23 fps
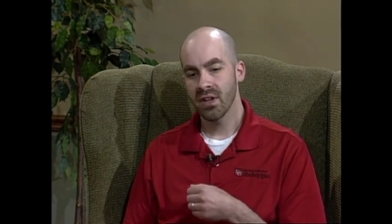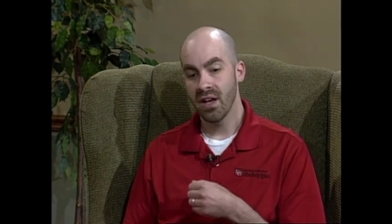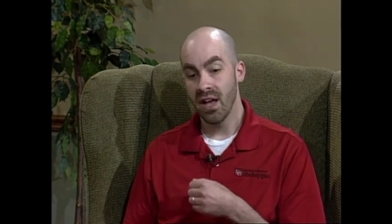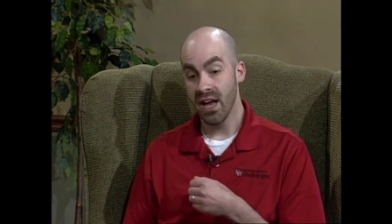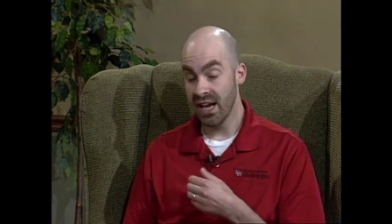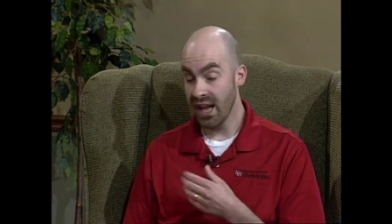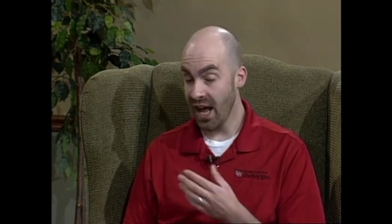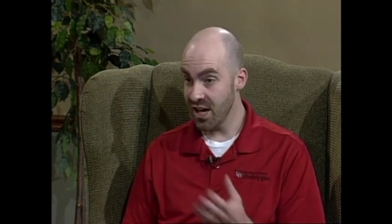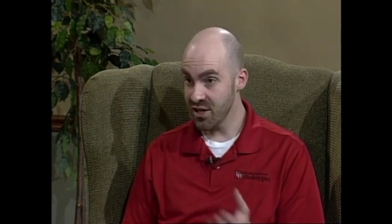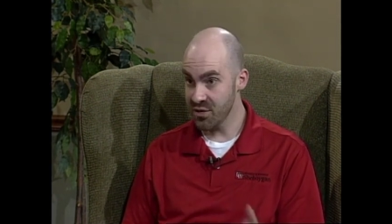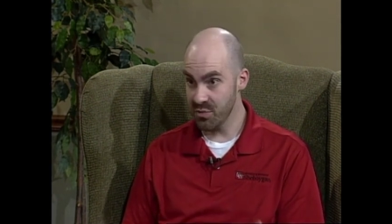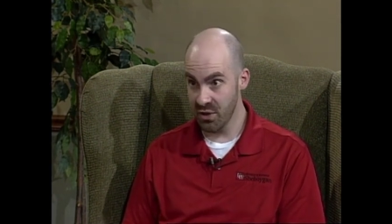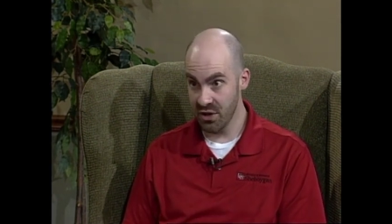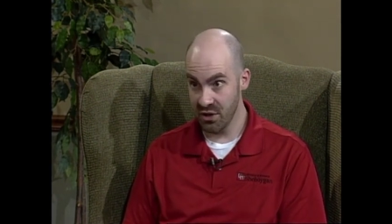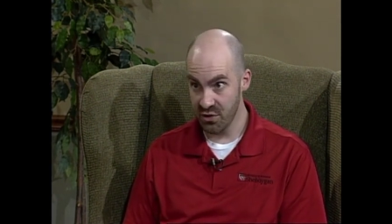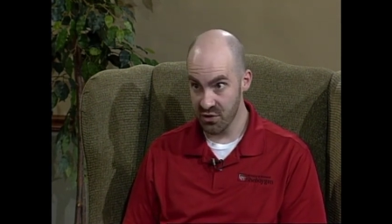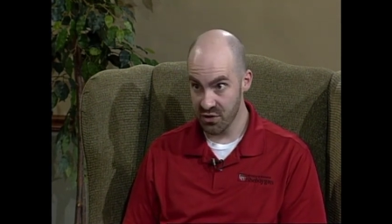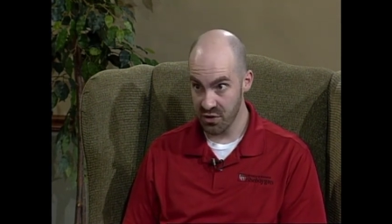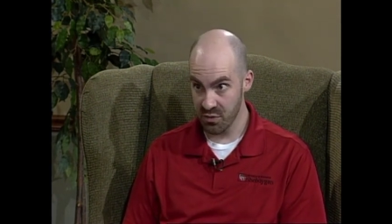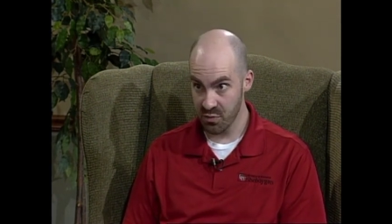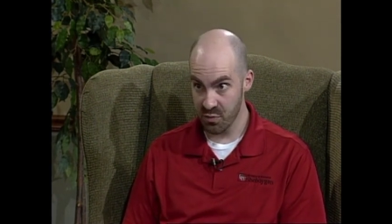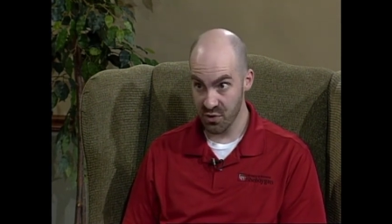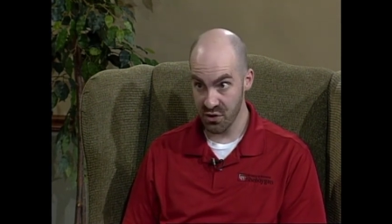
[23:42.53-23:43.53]
it has been
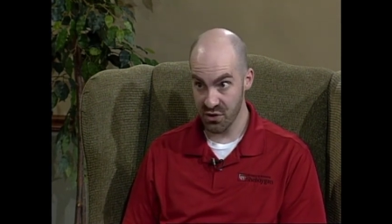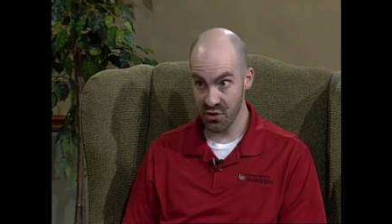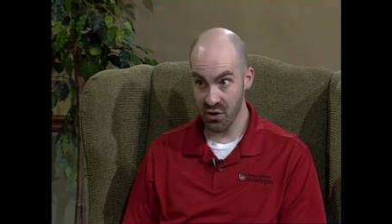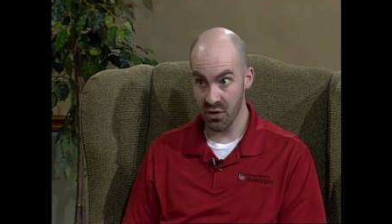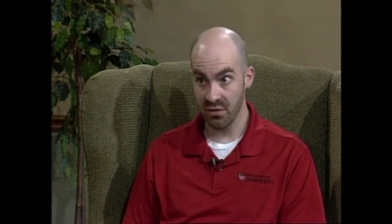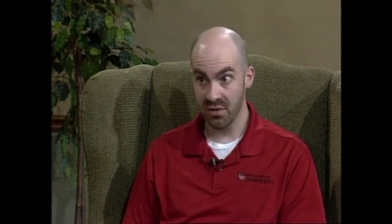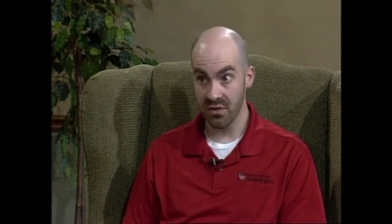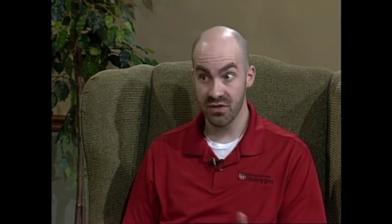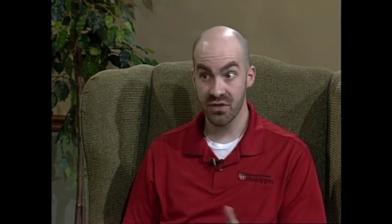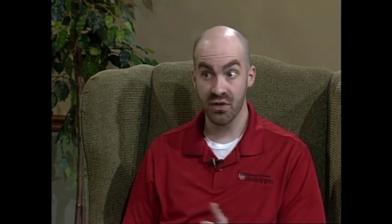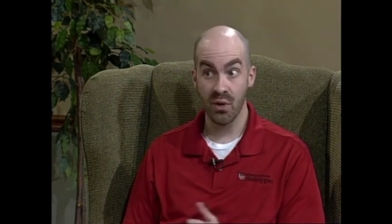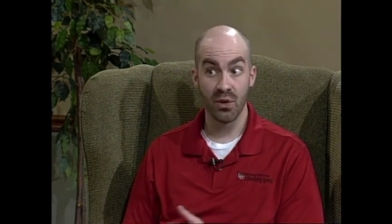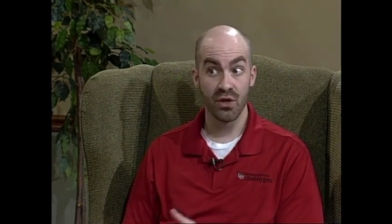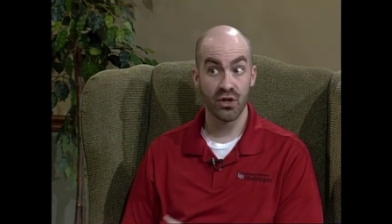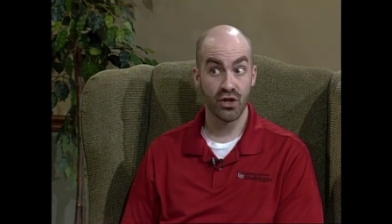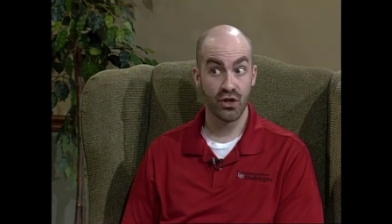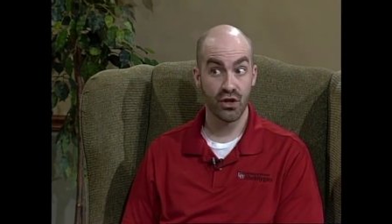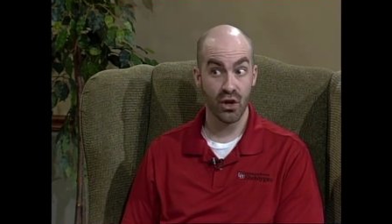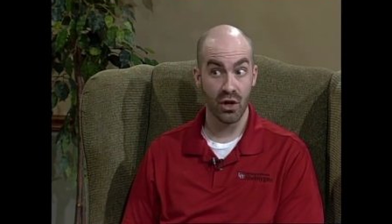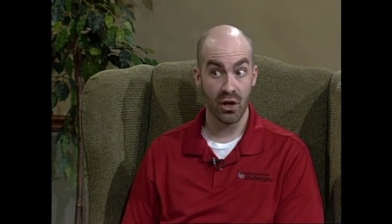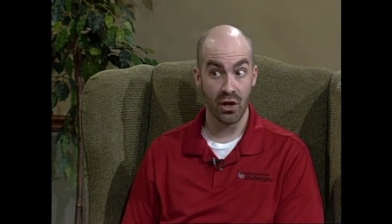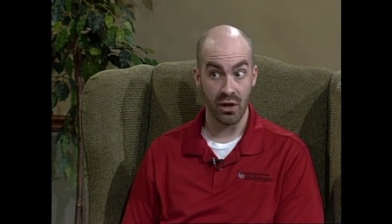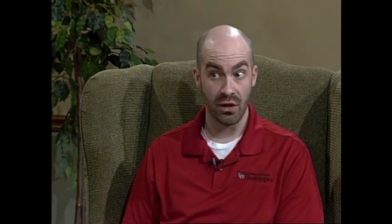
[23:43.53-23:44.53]
used as preservative, so it's
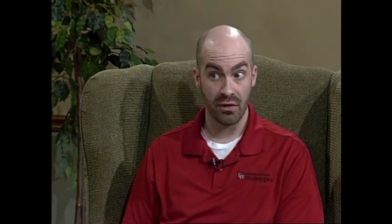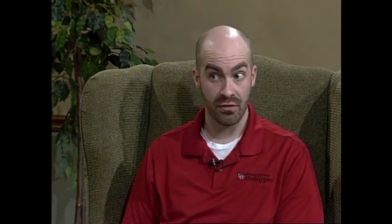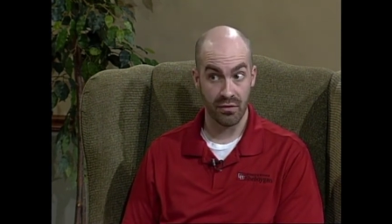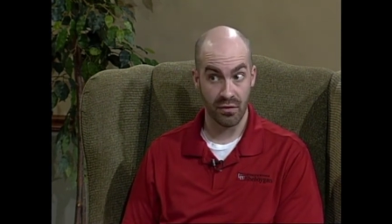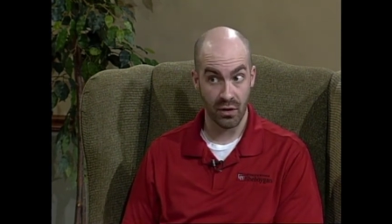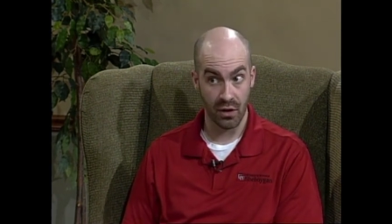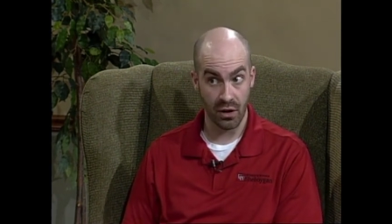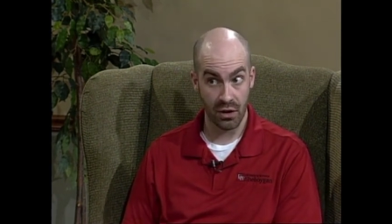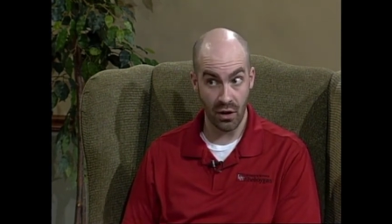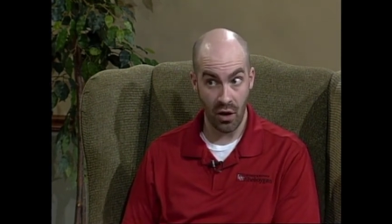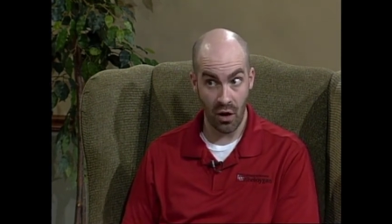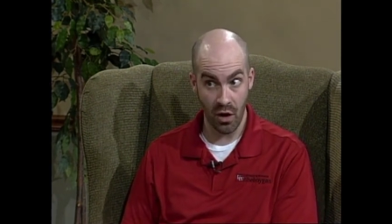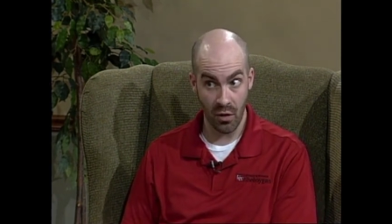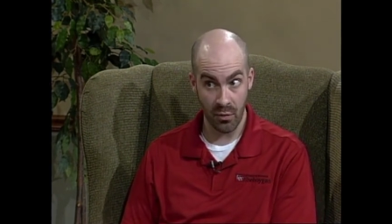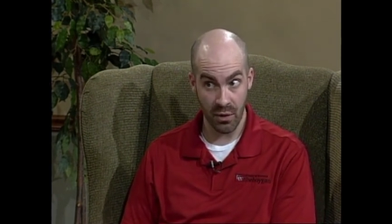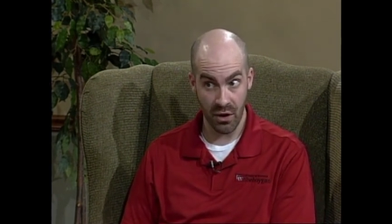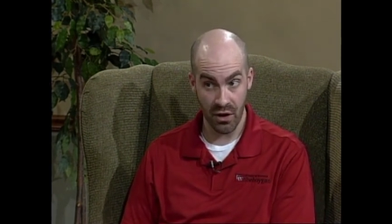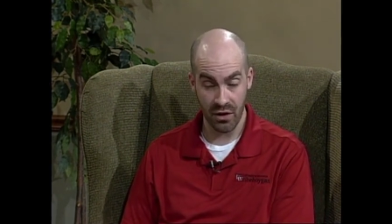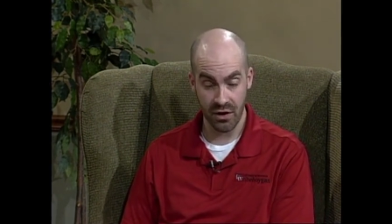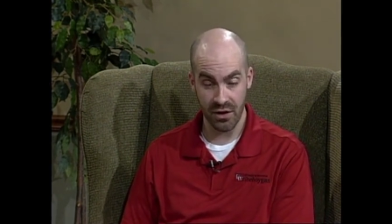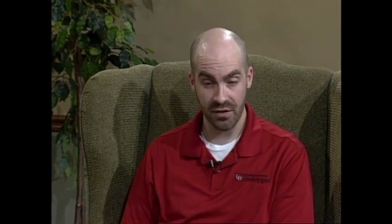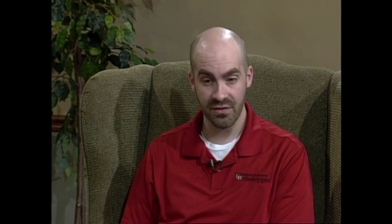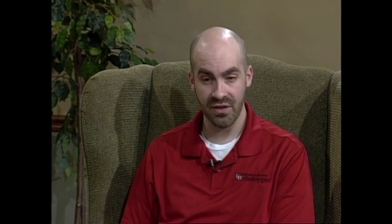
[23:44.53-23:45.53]
sugar for a long
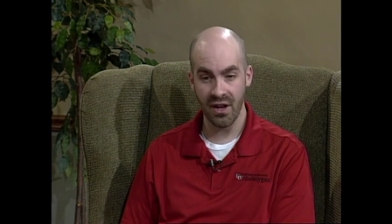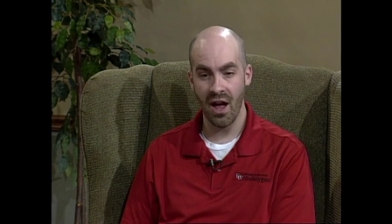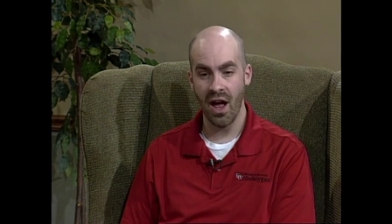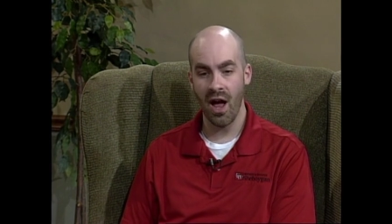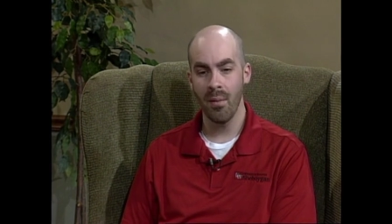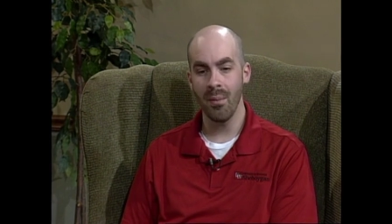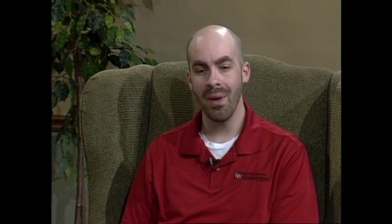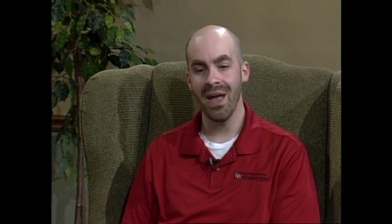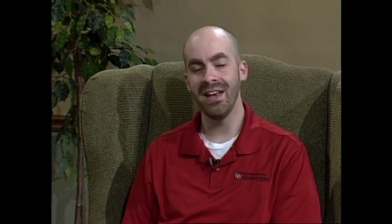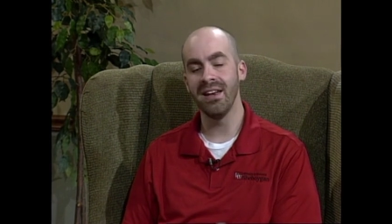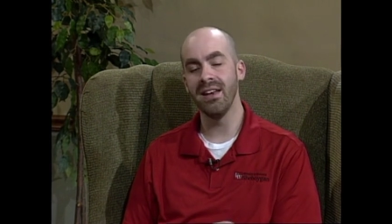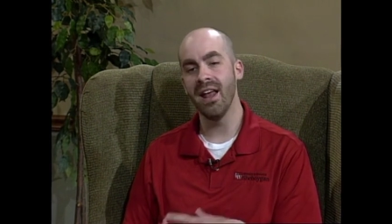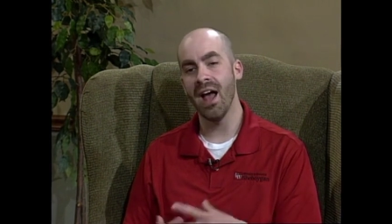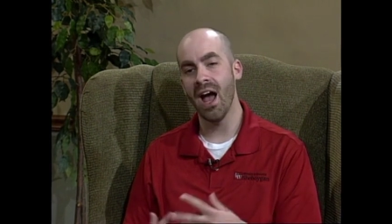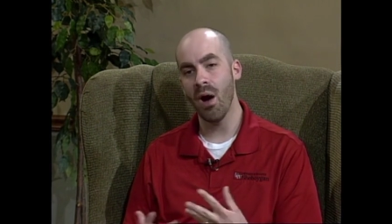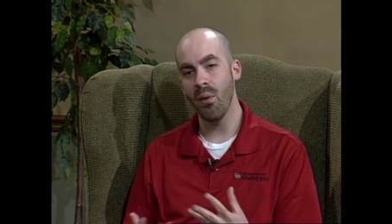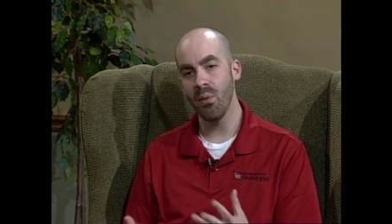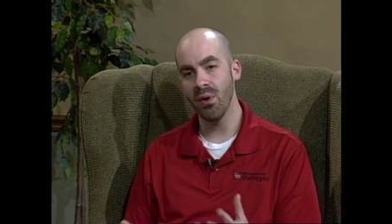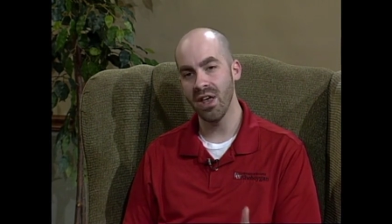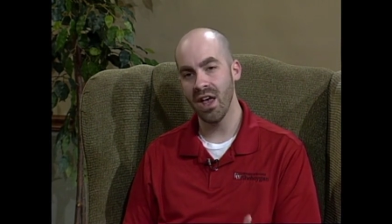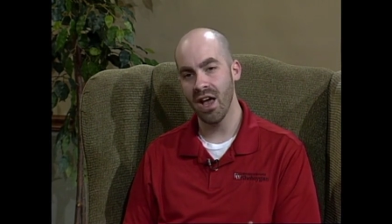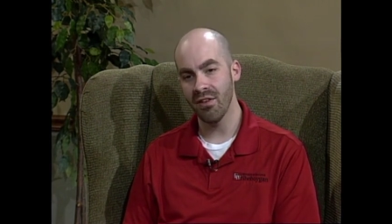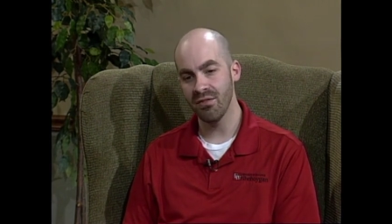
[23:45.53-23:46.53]
period of time, and now
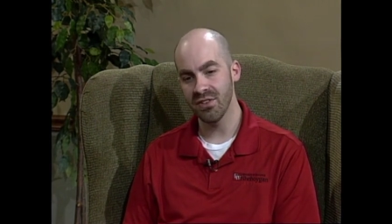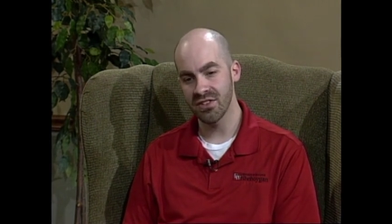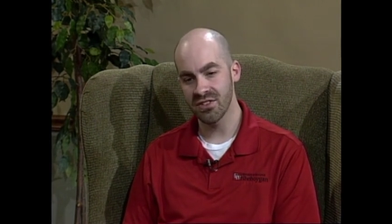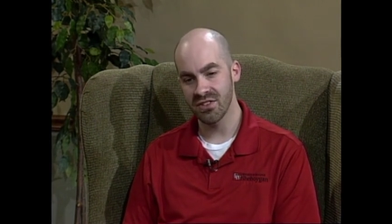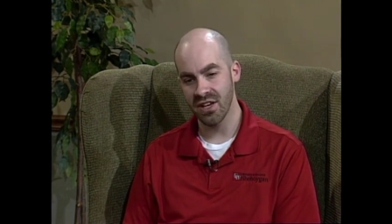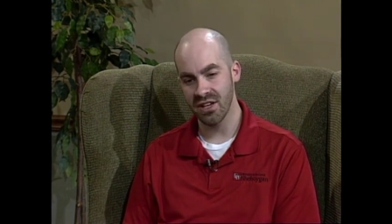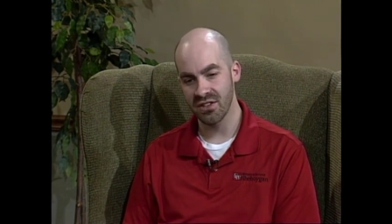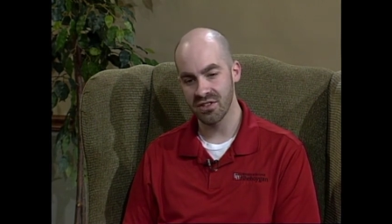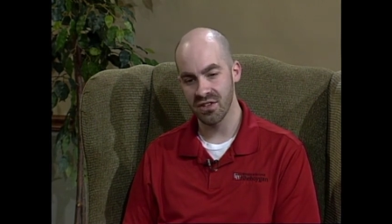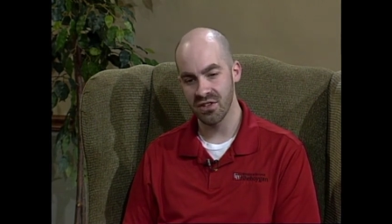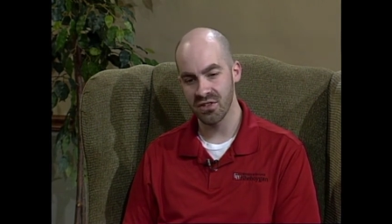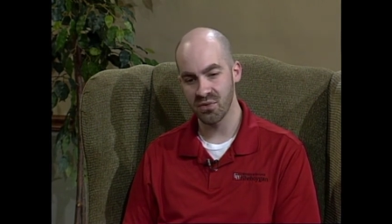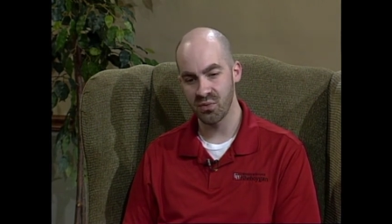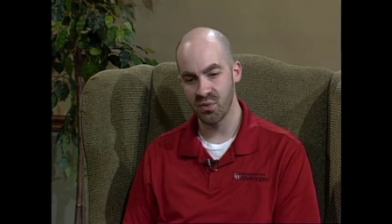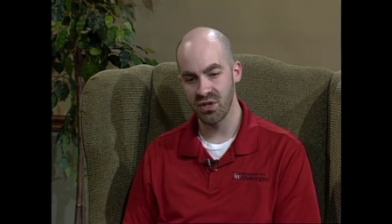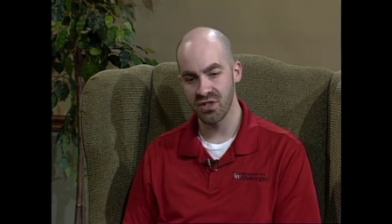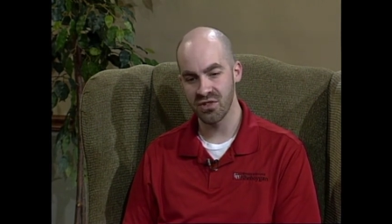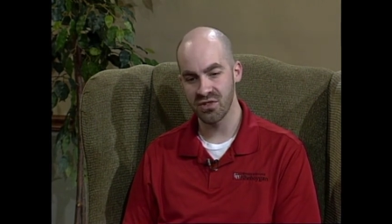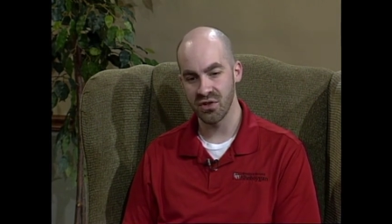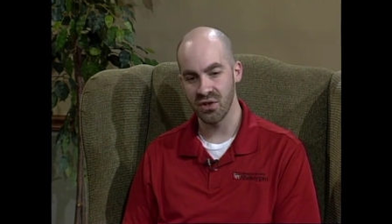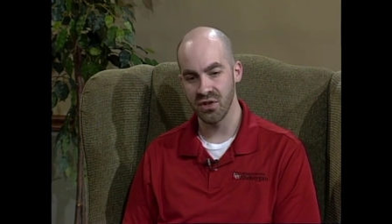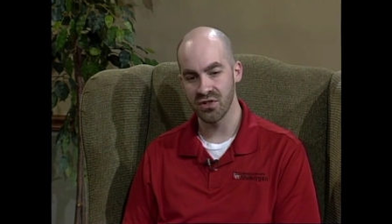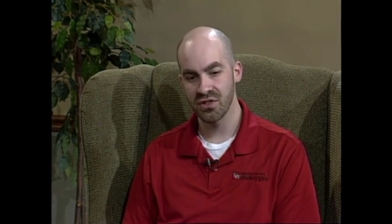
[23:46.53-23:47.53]
we have this excess
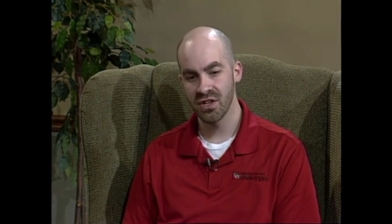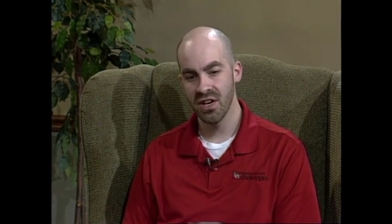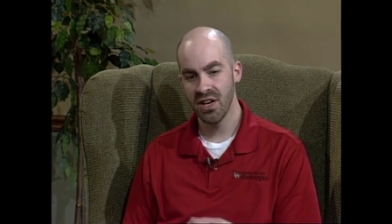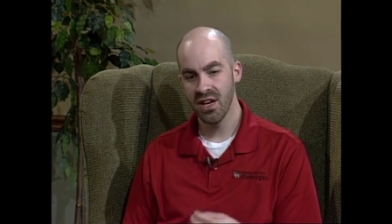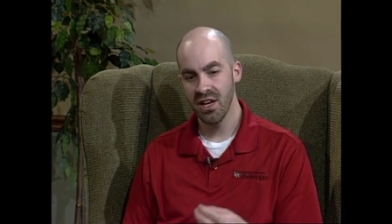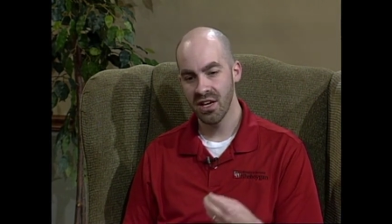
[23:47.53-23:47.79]
research.